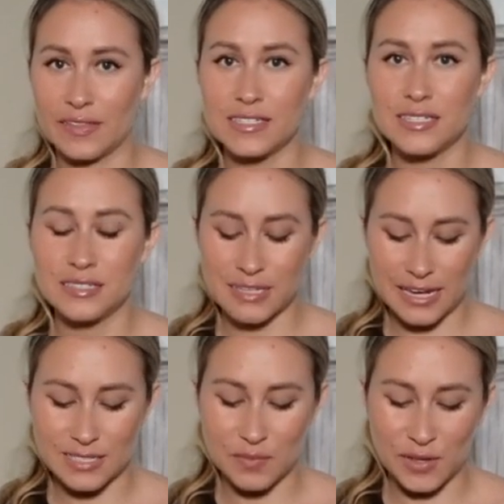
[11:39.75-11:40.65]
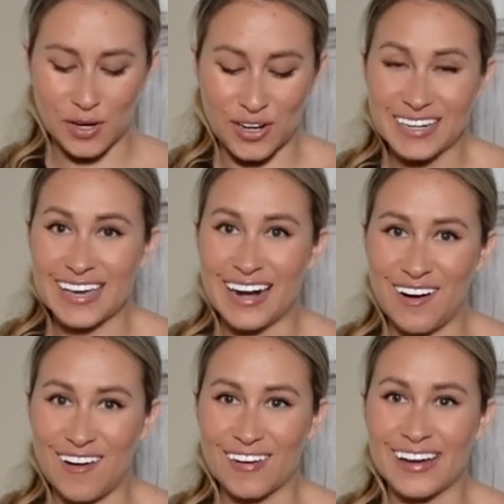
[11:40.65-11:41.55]
This isn't like something you're gonna get
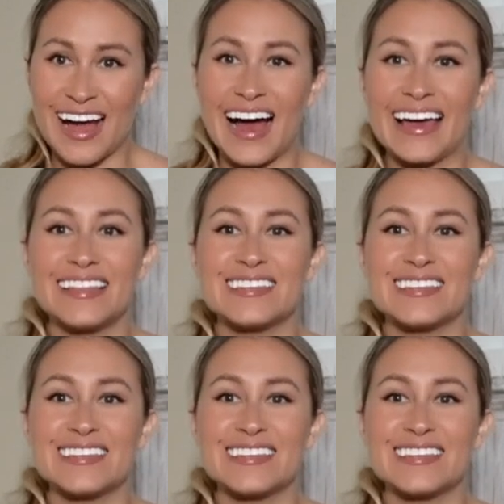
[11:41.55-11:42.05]
at REI.